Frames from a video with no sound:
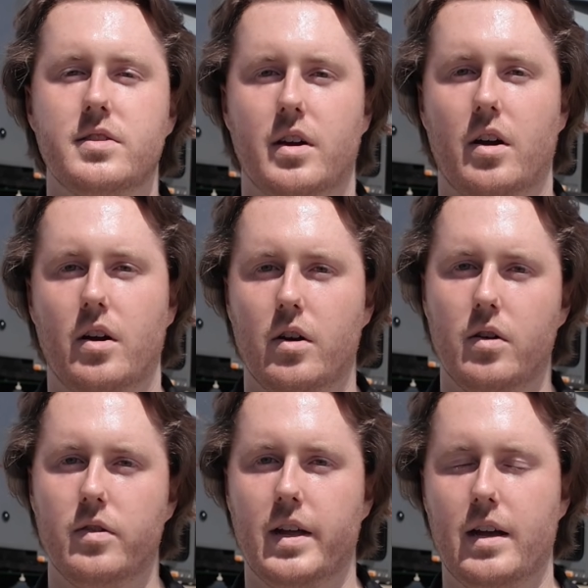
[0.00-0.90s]

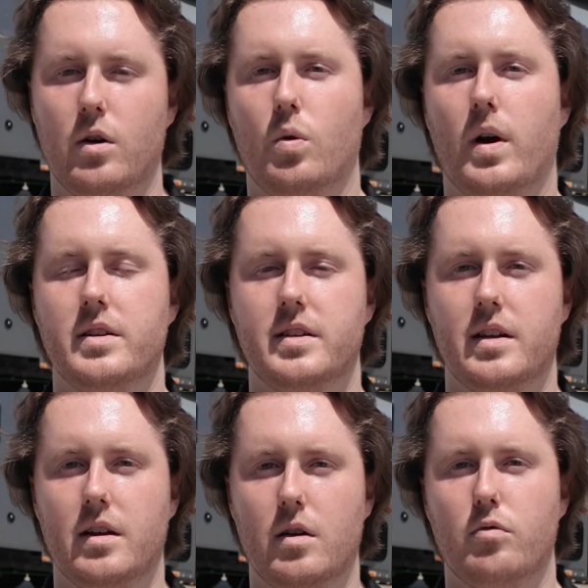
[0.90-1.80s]
so they're always
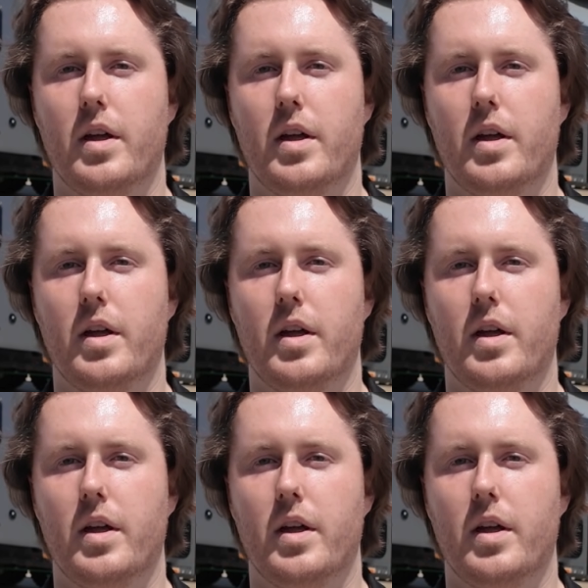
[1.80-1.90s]
here